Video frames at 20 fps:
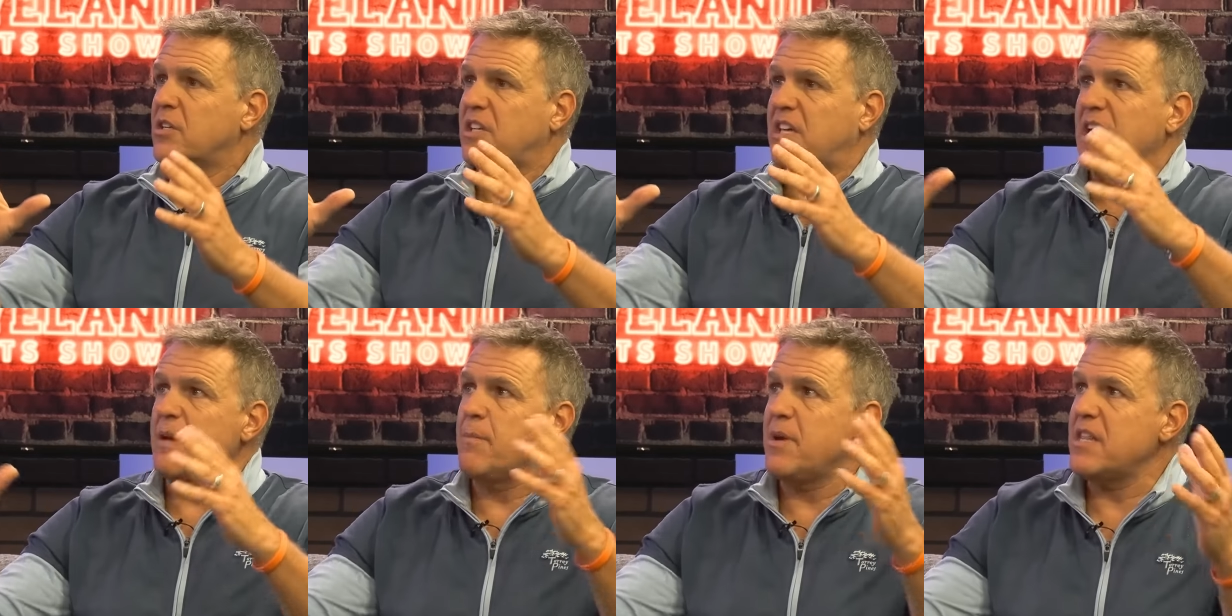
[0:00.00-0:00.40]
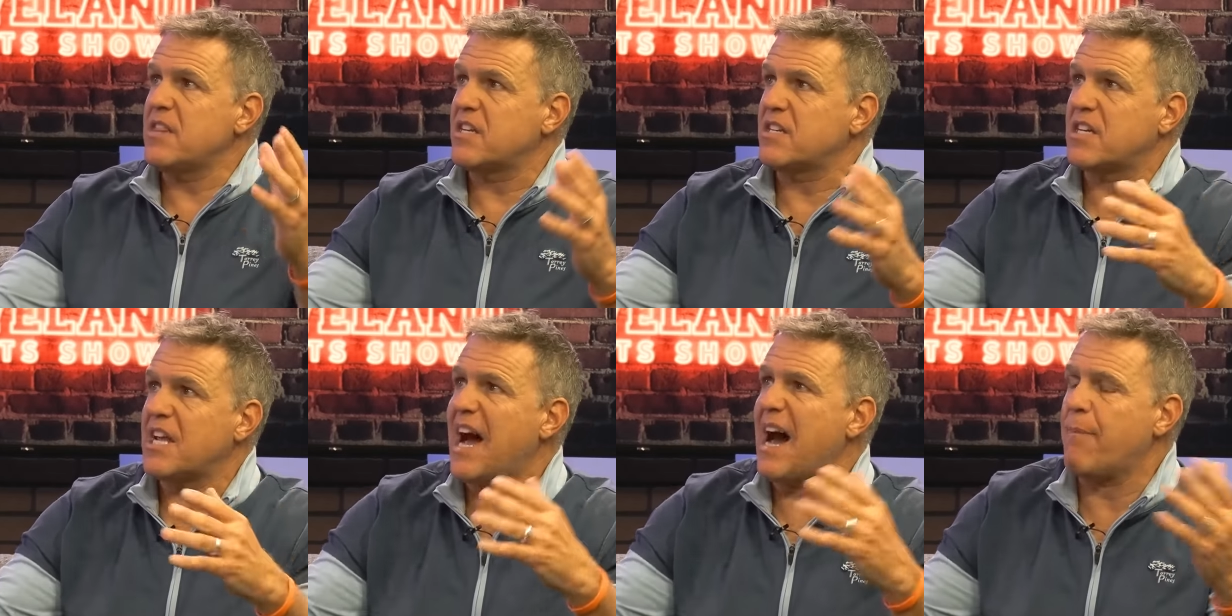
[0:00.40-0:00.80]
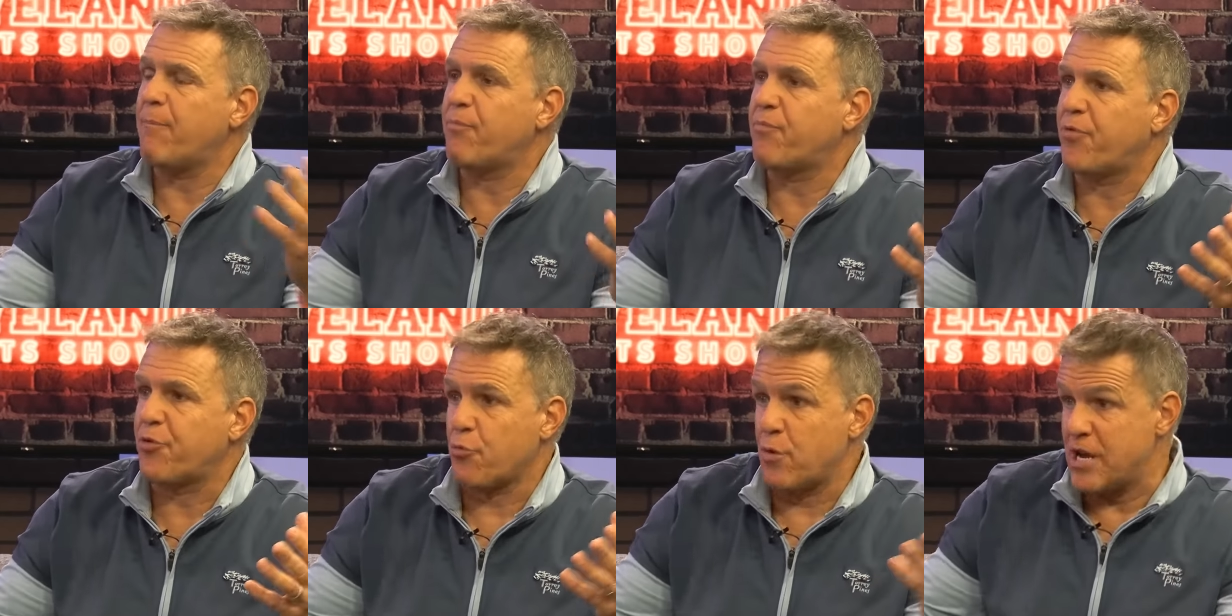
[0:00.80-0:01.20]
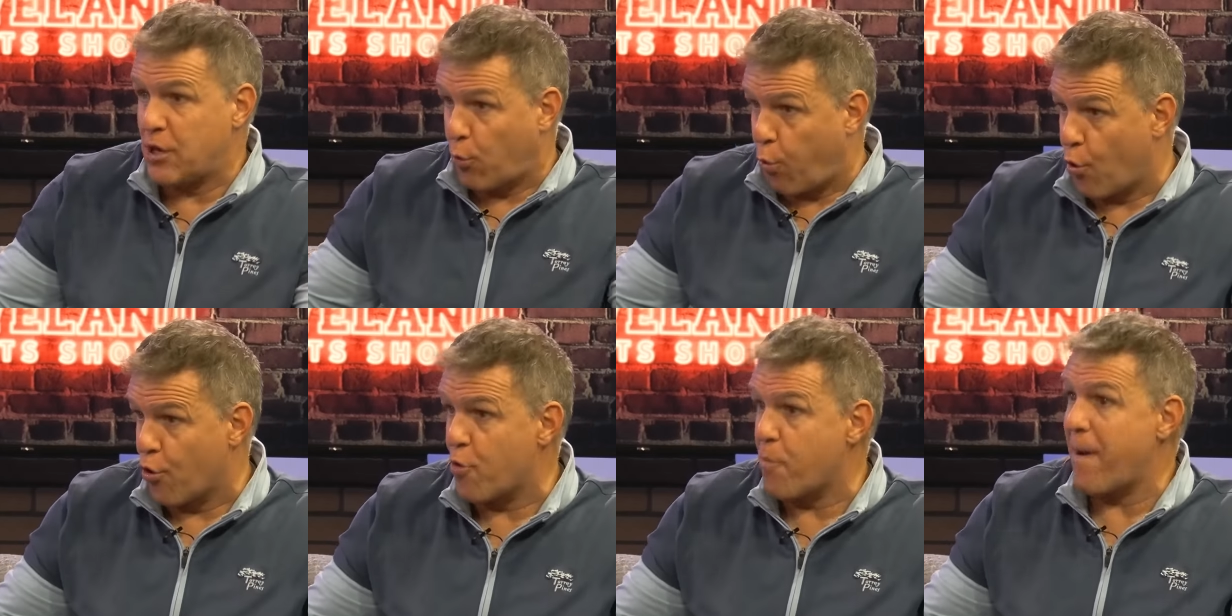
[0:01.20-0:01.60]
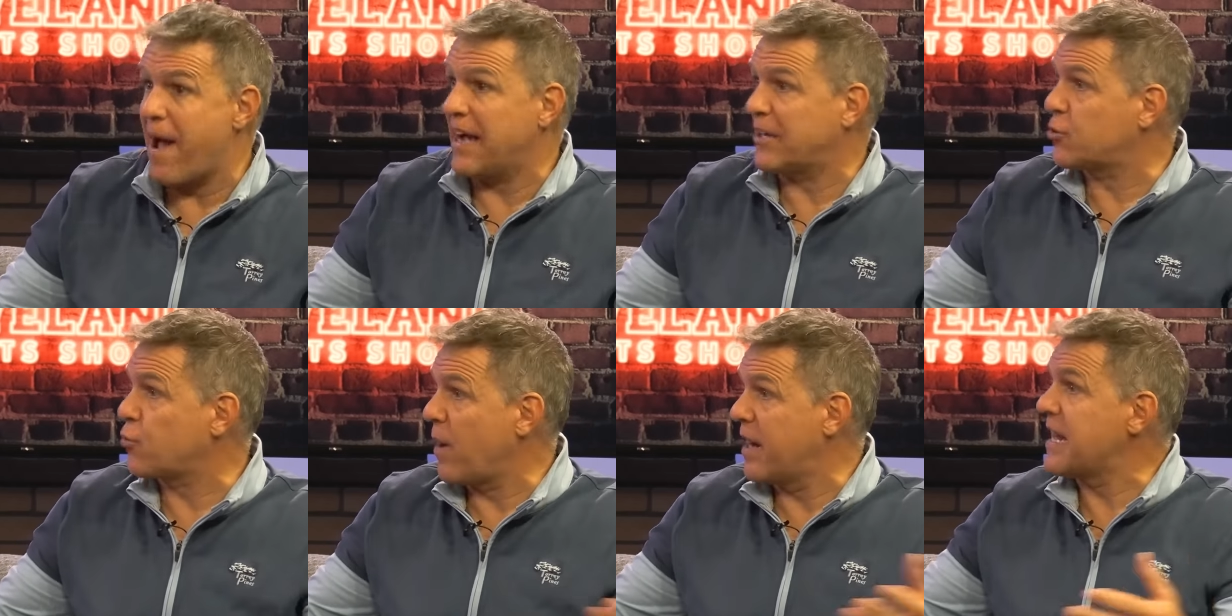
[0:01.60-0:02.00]
give me the top three
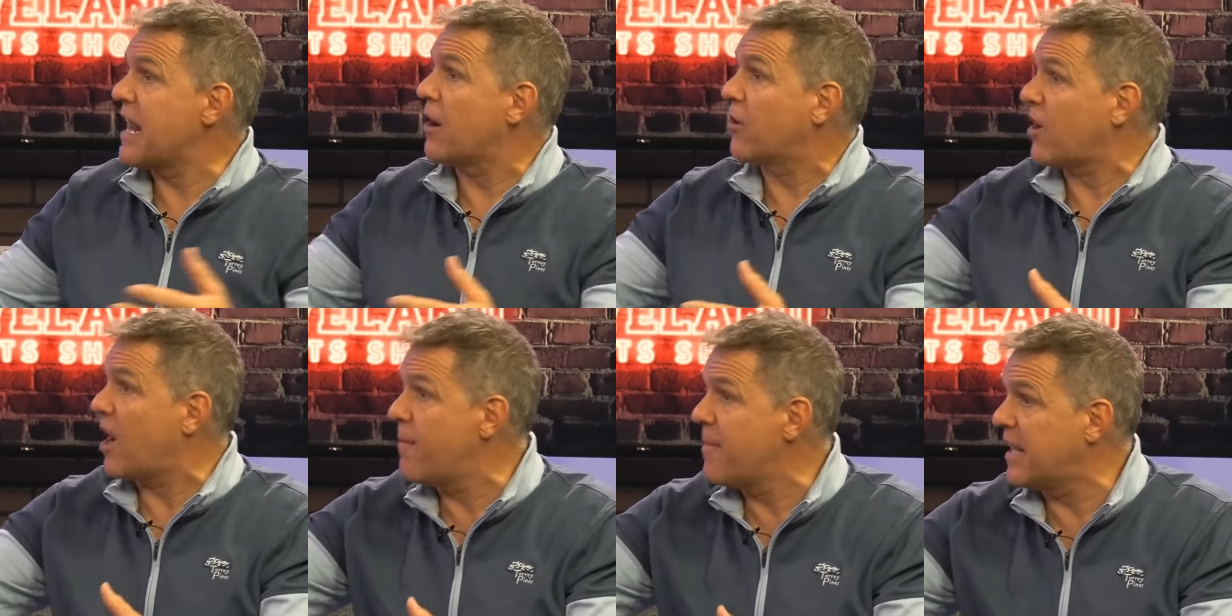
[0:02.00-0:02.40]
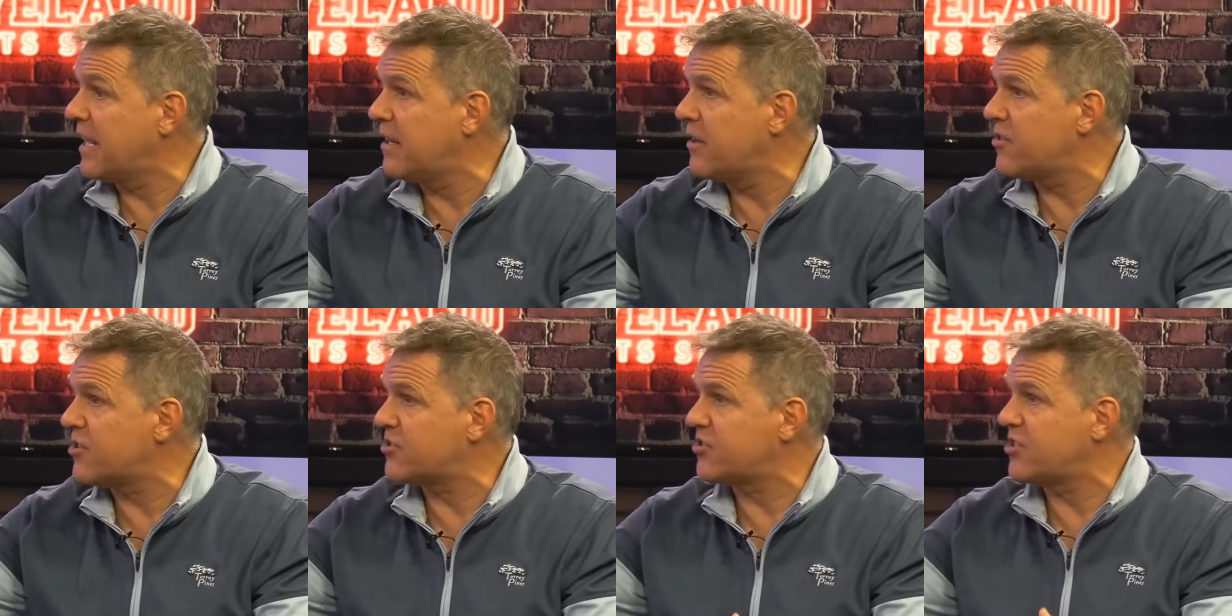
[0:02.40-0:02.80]
quarterbacks right now. Coming into the